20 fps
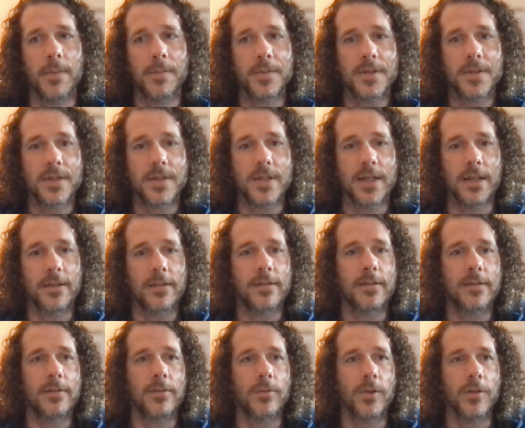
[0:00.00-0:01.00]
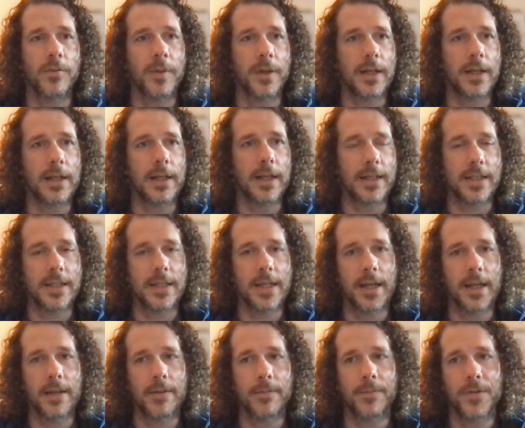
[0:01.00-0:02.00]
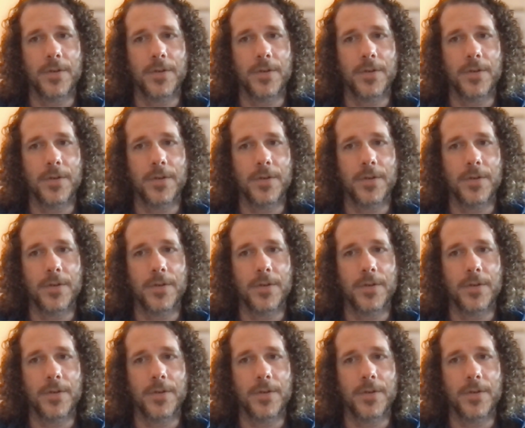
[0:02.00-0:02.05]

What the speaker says: since we've been collecting data.